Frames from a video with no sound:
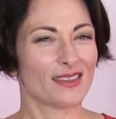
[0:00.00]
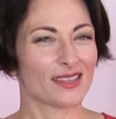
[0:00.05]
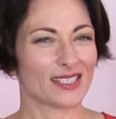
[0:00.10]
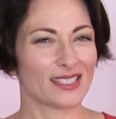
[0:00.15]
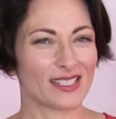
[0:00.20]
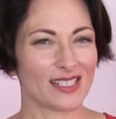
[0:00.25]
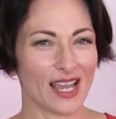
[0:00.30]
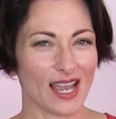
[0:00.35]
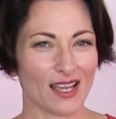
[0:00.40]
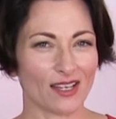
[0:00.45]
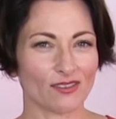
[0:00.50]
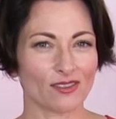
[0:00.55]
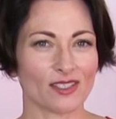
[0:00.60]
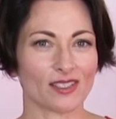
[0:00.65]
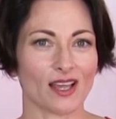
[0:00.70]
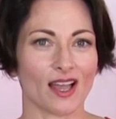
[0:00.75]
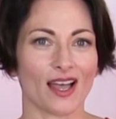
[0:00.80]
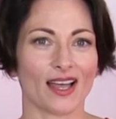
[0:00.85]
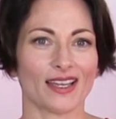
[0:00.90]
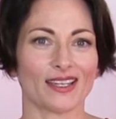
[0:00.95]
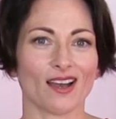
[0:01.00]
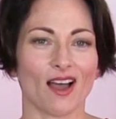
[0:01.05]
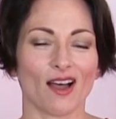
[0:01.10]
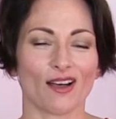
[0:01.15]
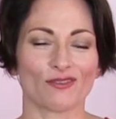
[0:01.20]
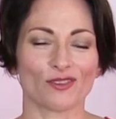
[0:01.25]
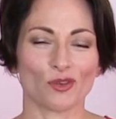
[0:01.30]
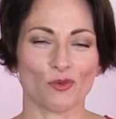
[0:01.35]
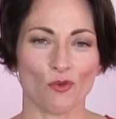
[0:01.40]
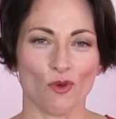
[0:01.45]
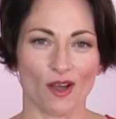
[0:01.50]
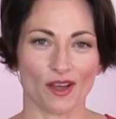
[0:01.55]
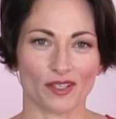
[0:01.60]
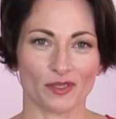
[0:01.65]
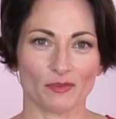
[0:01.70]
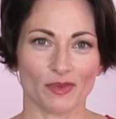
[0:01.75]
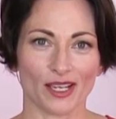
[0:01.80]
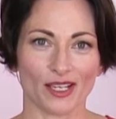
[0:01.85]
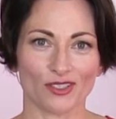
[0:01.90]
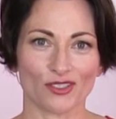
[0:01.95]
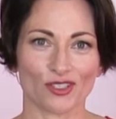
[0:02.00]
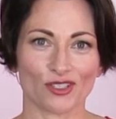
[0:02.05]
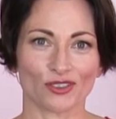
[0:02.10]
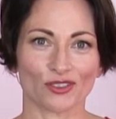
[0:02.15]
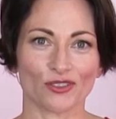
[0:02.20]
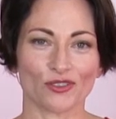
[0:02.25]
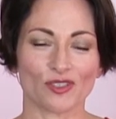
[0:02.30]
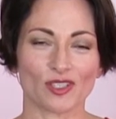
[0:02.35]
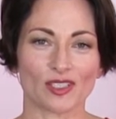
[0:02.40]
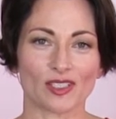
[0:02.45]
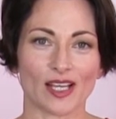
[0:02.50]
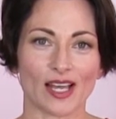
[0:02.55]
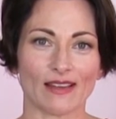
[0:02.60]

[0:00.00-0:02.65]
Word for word: The downside of the water-based glues is